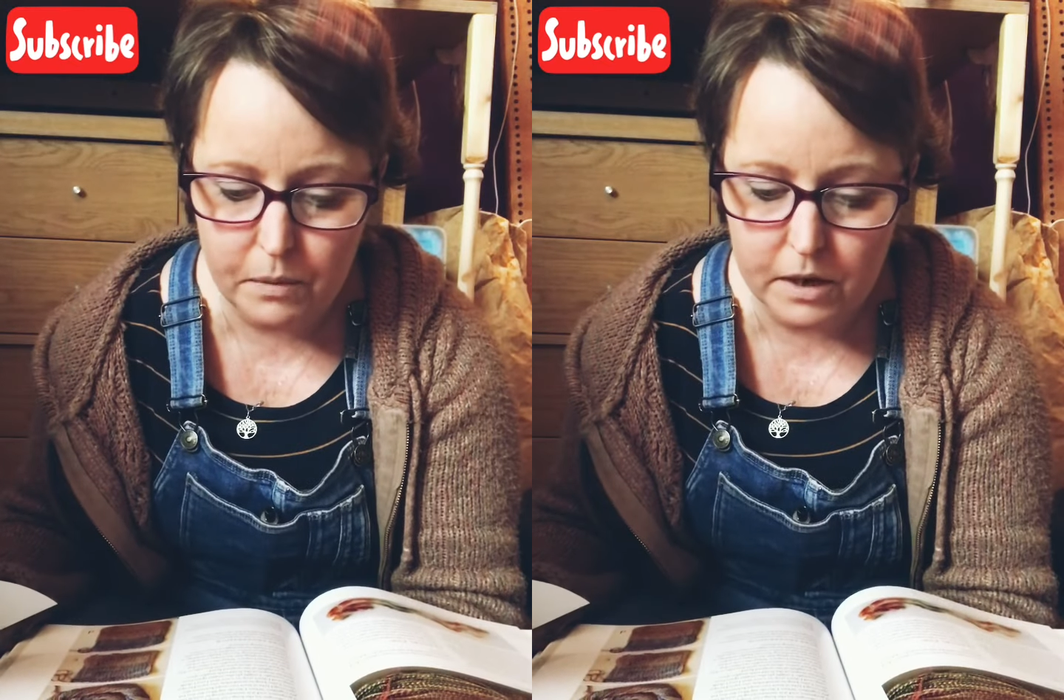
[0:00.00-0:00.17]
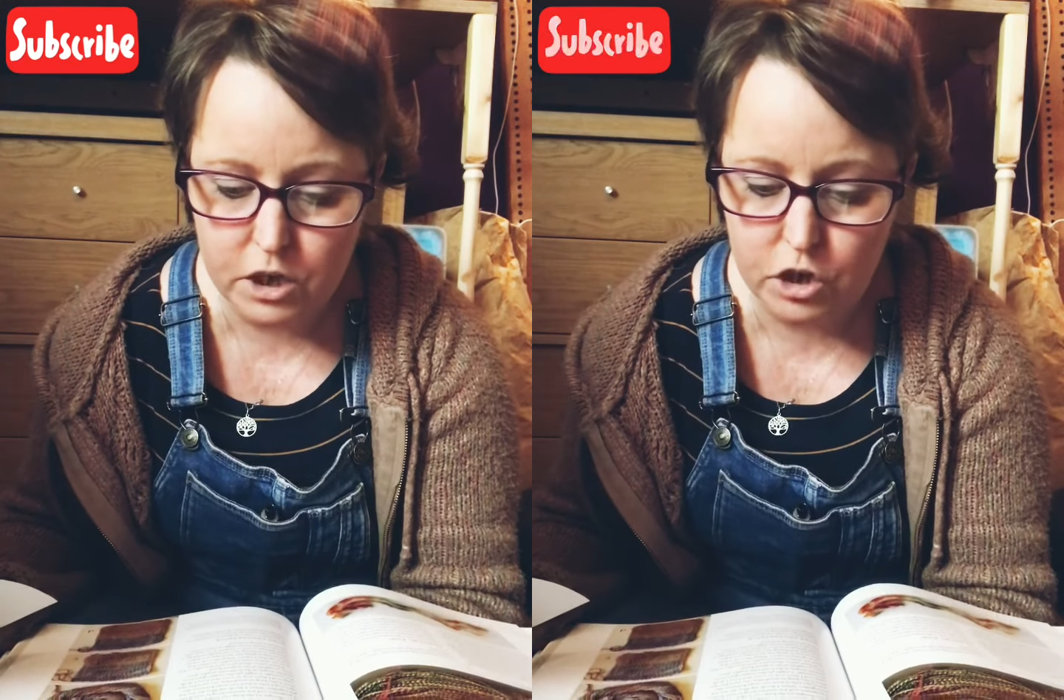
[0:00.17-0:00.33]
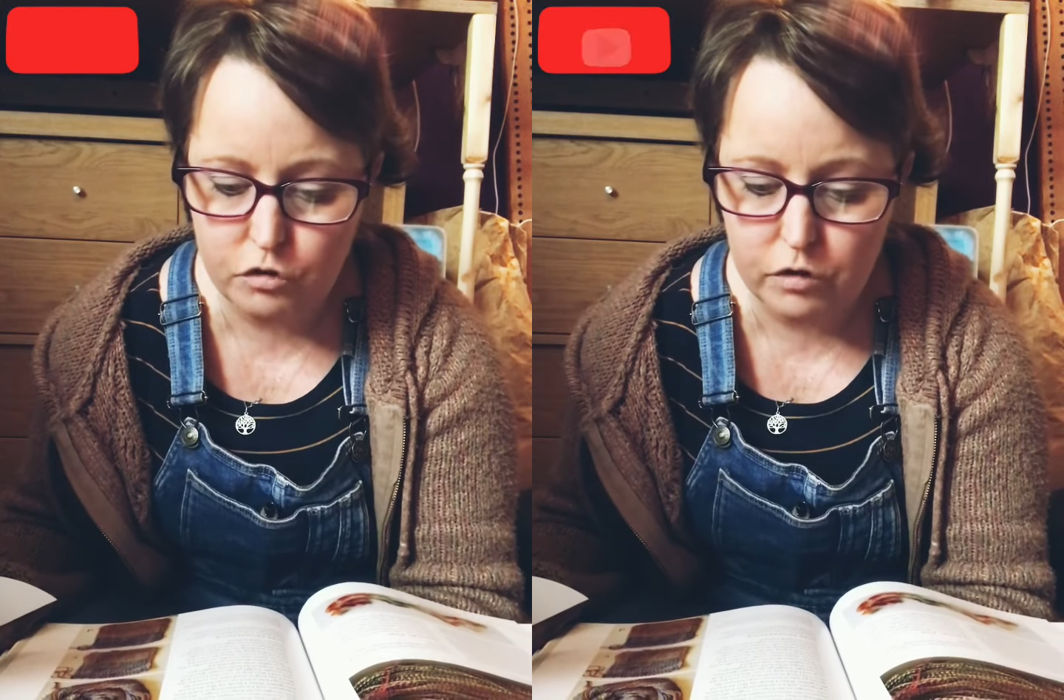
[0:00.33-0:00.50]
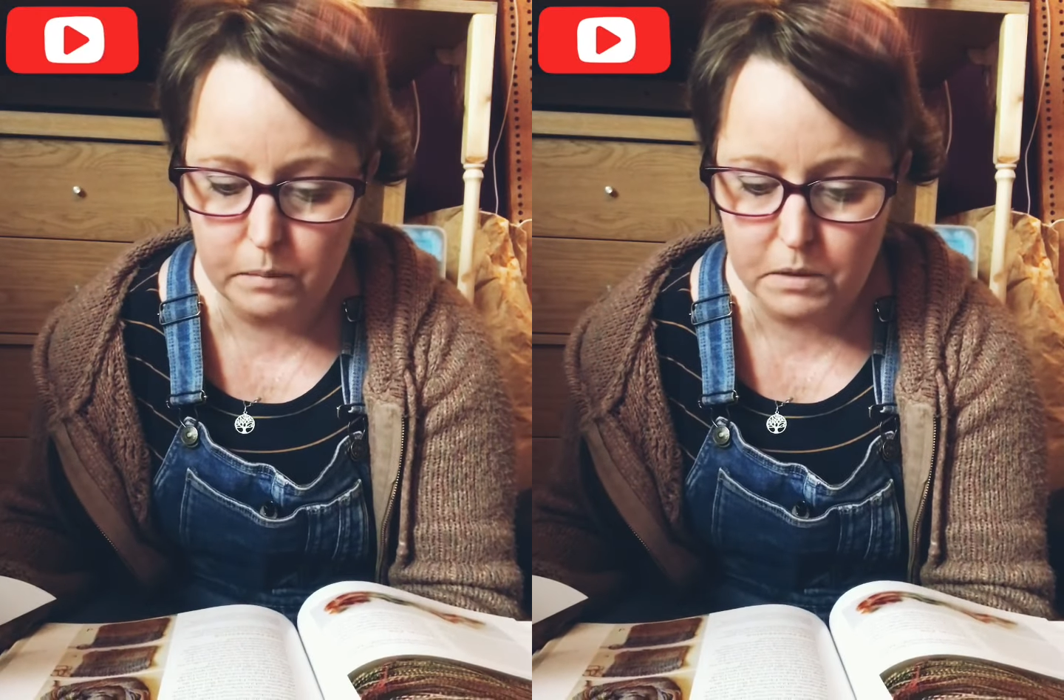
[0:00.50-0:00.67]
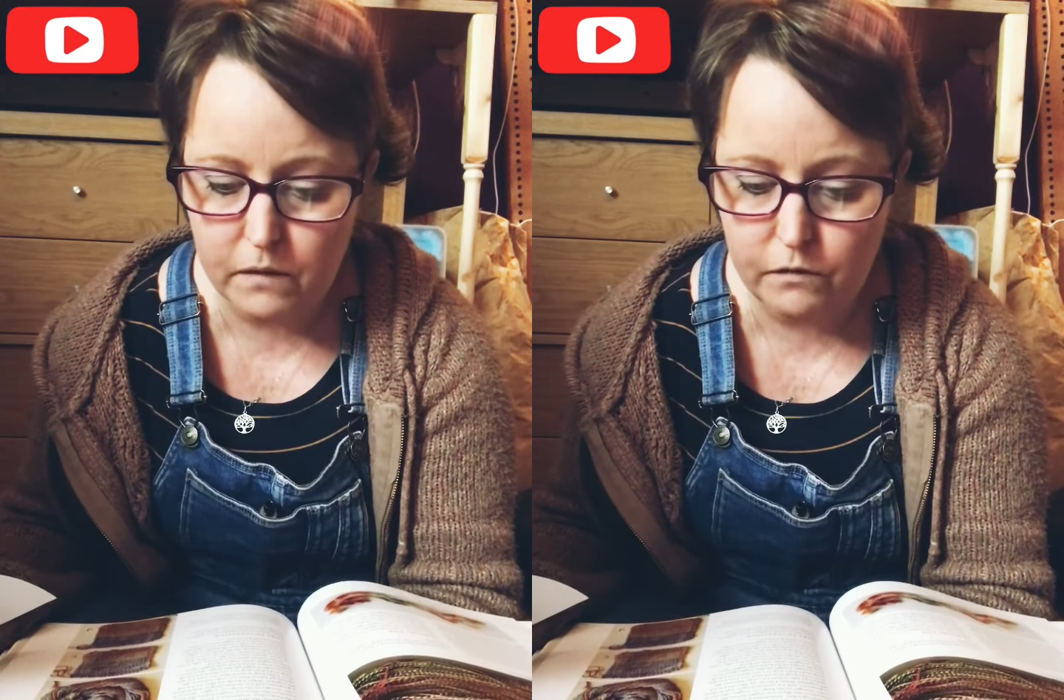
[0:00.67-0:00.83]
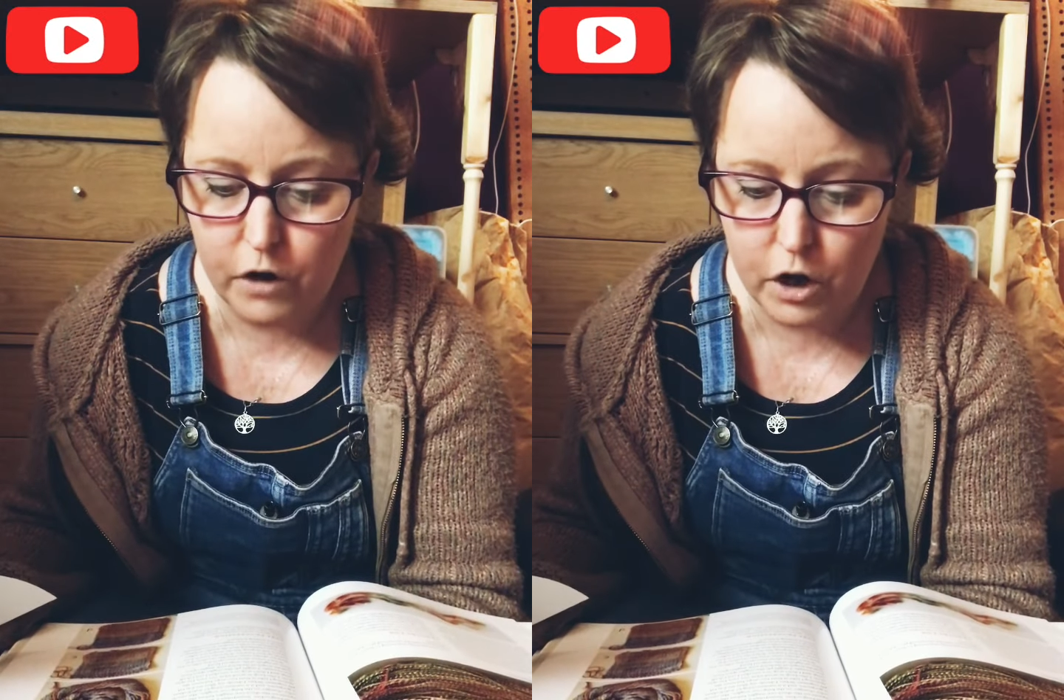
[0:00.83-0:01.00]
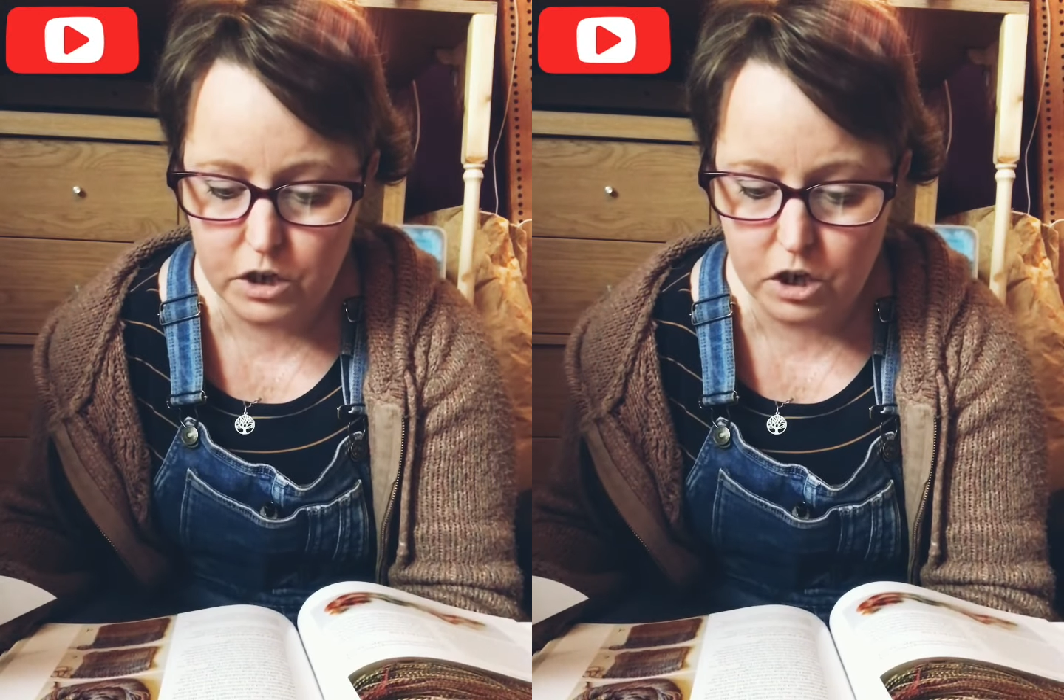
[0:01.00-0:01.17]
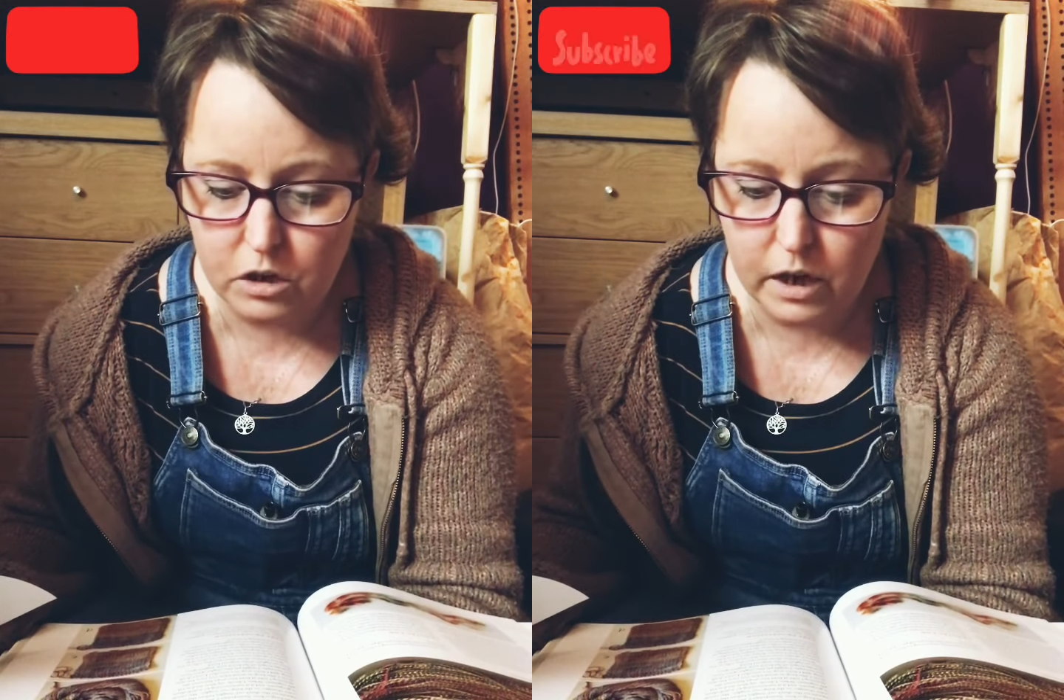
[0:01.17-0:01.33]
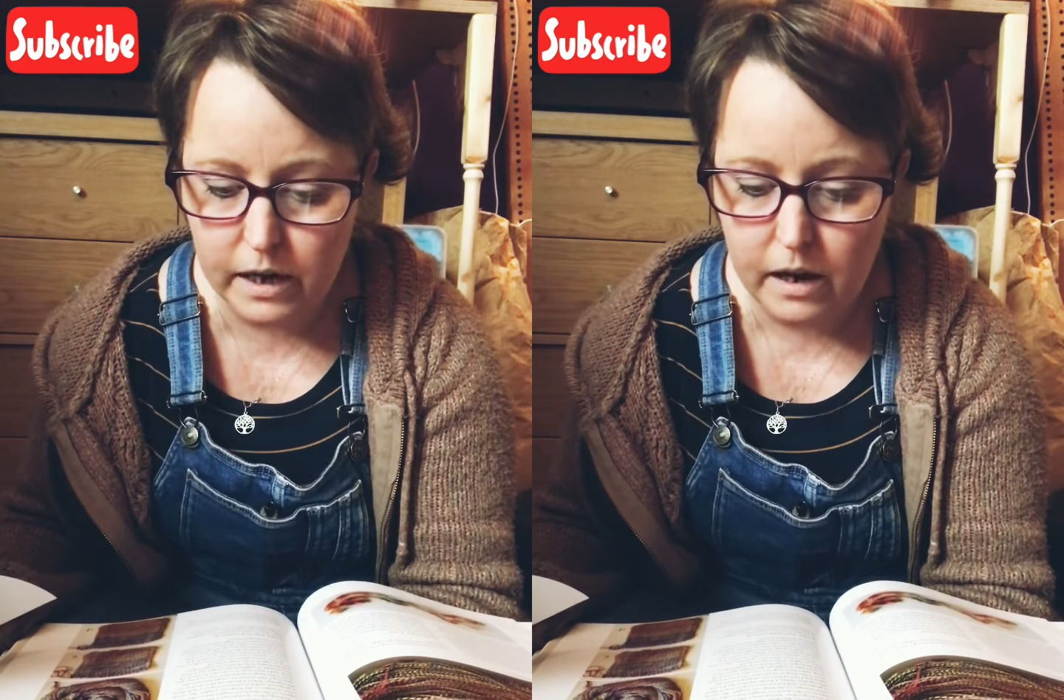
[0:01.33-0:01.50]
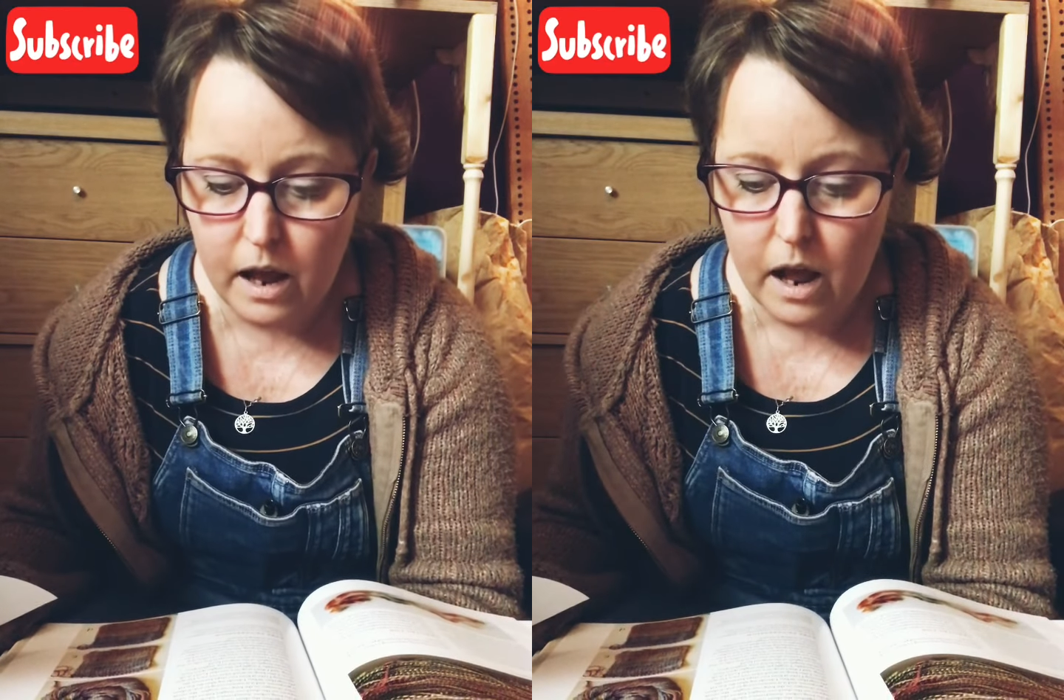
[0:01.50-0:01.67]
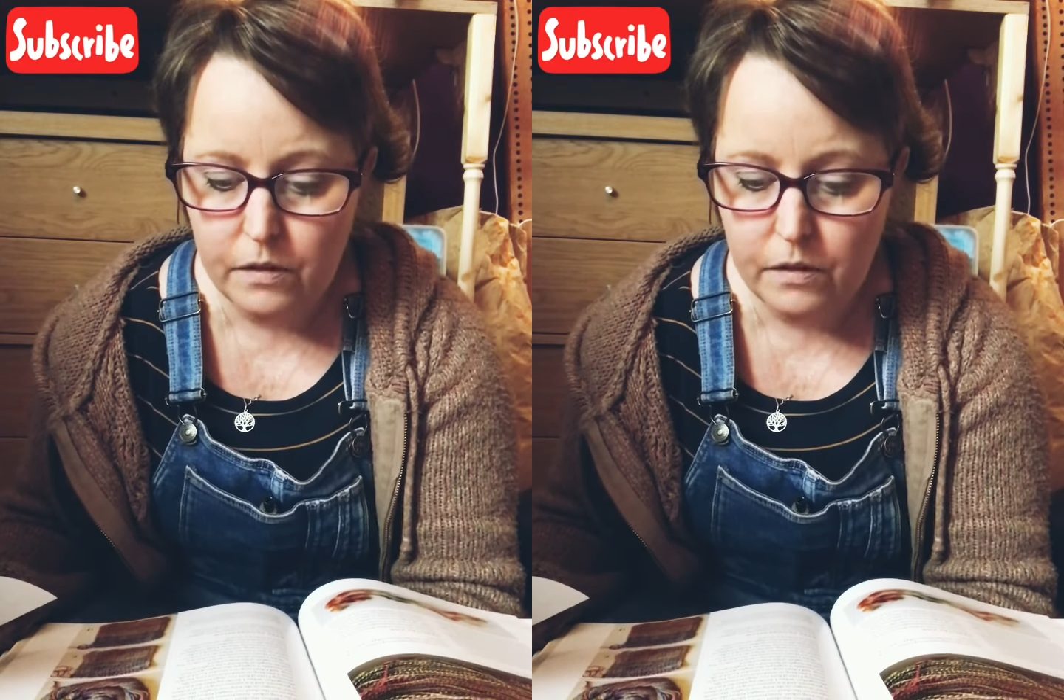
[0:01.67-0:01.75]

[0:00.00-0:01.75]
is stripped vertically,